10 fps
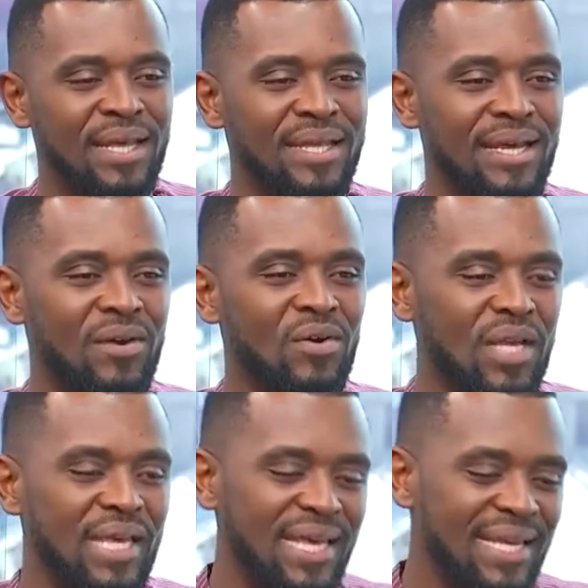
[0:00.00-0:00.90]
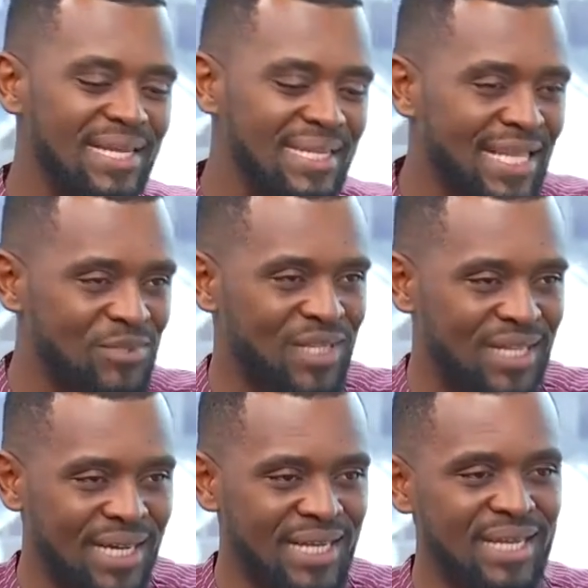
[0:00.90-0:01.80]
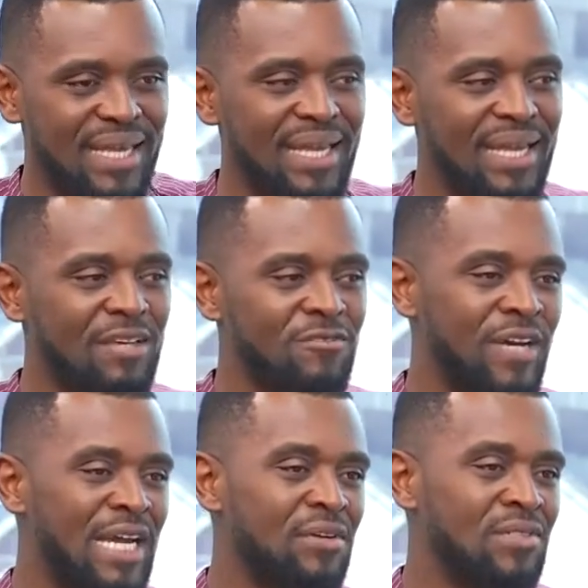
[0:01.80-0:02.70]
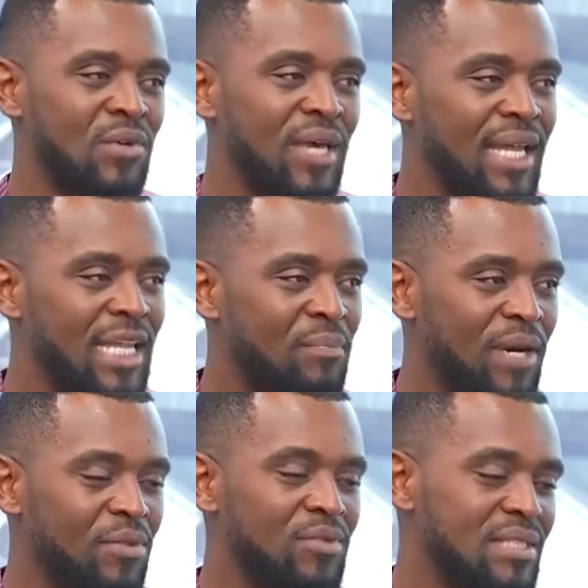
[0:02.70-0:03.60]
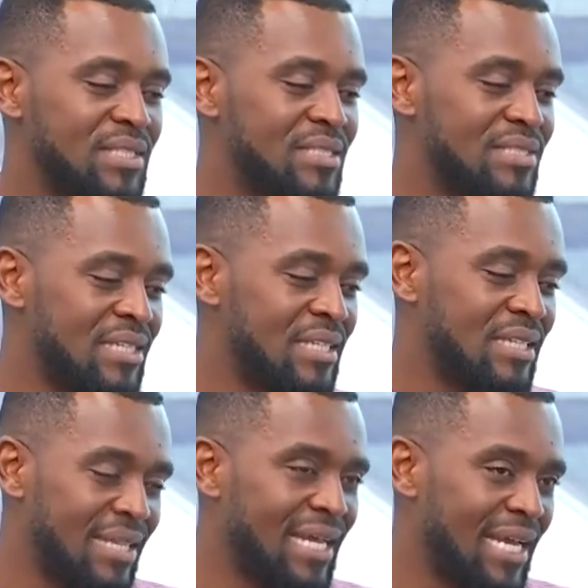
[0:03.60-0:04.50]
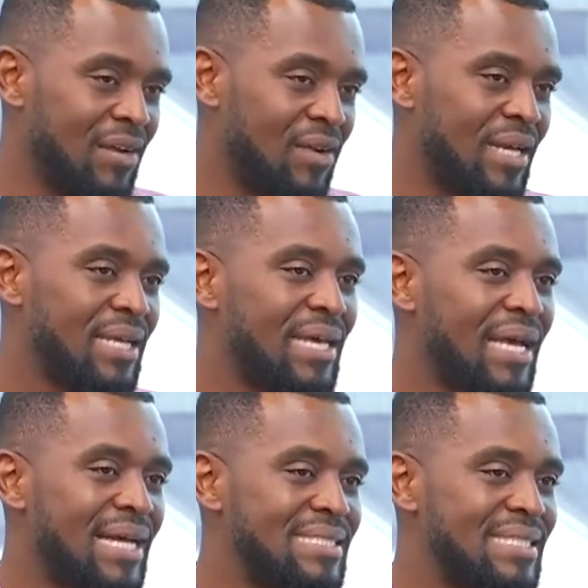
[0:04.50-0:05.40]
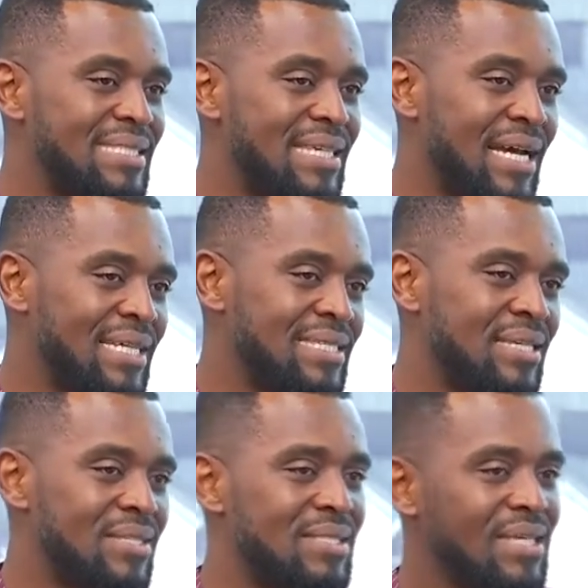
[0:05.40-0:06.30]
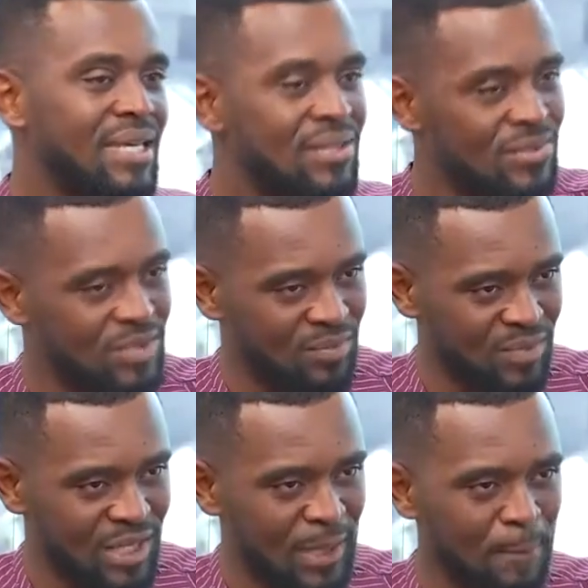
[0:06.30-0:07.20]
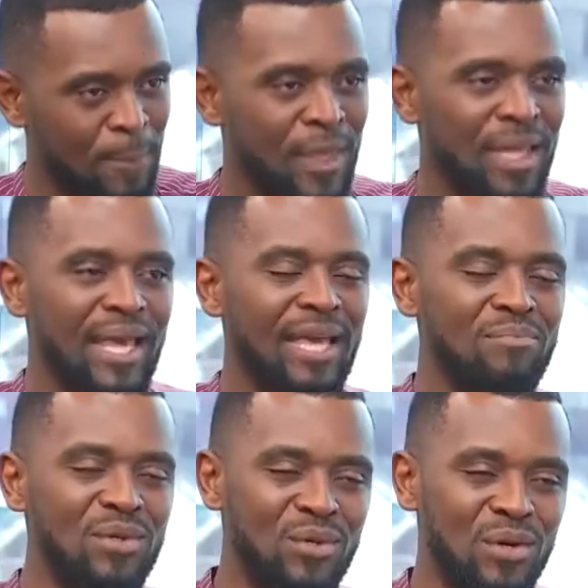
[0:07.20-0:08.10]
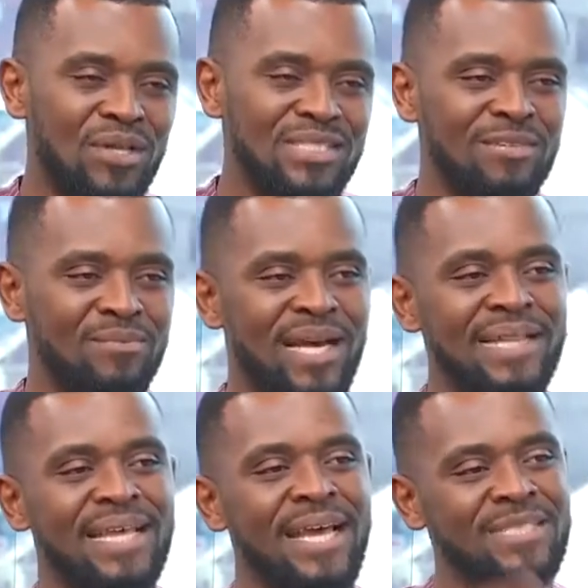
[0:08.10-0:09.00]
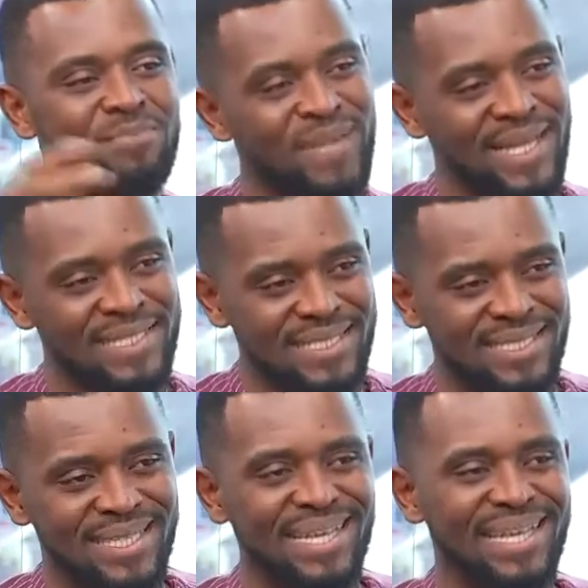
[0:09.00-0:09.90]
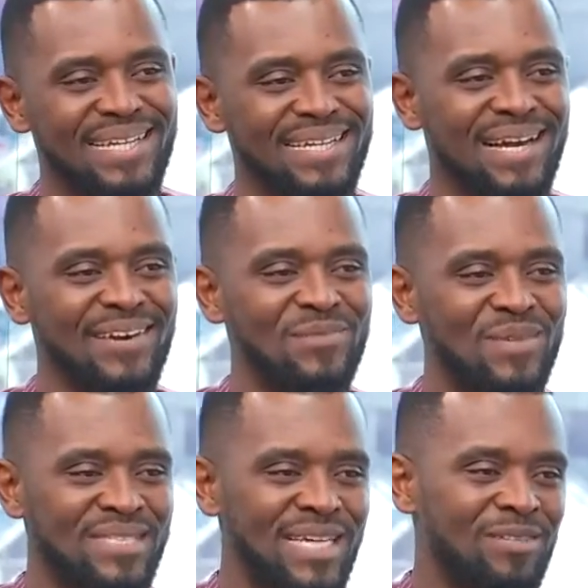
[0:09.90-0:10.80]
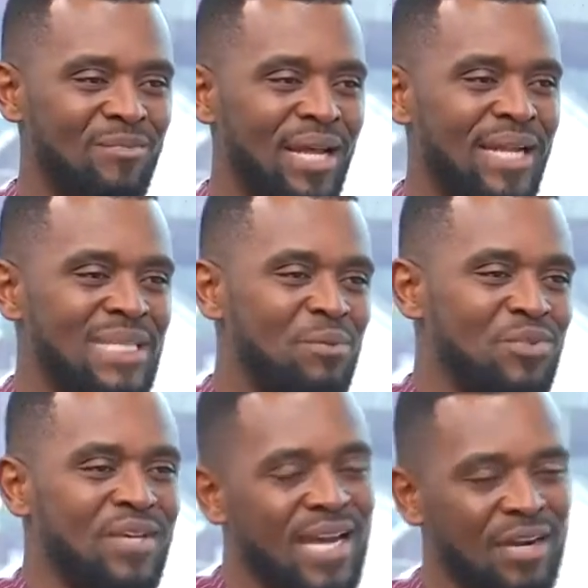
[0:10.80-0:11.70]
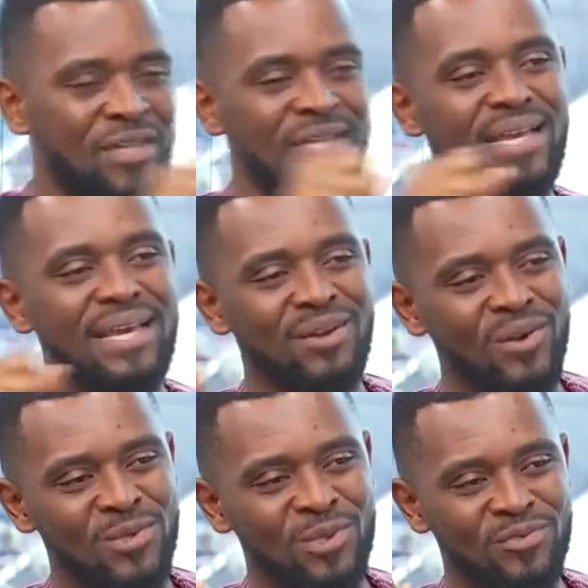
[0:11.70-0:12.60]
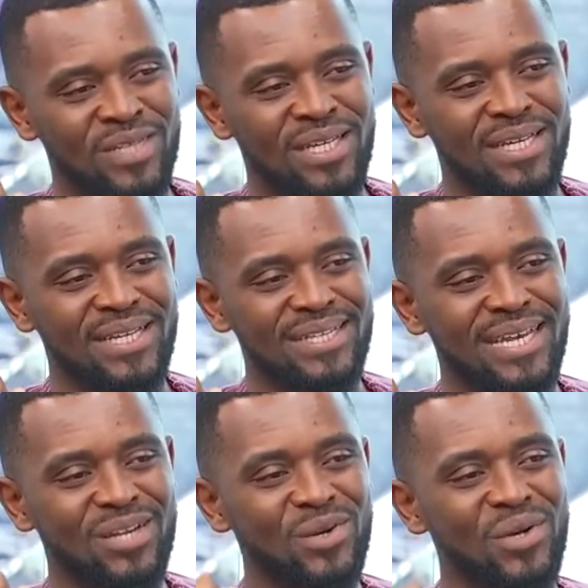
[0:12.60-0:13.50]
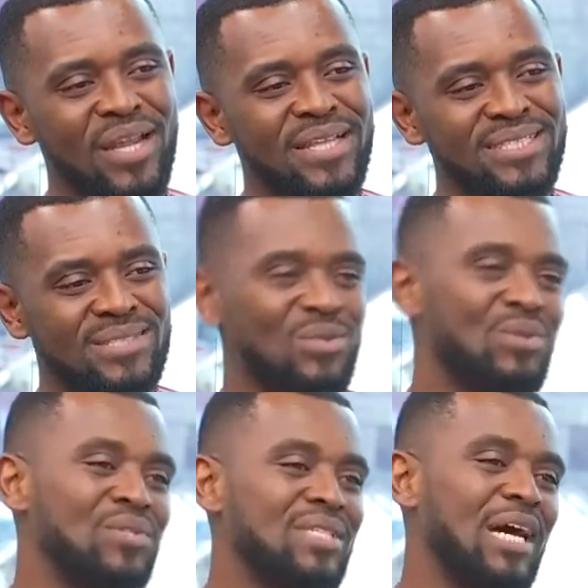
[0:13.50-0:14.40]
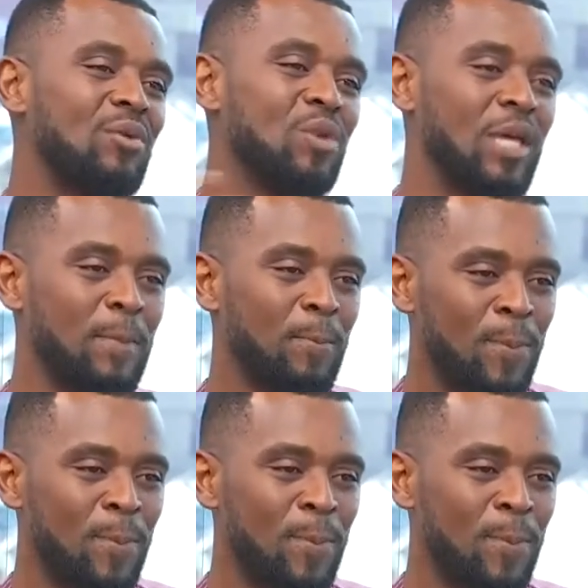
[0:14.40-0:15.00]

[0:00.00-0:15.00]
Now, in that regard, any virus or any pathogen in that area has easy access into the blood, and because the blood there is plenty, now it means that the blood is able to carry a lot of the inoculating dose away,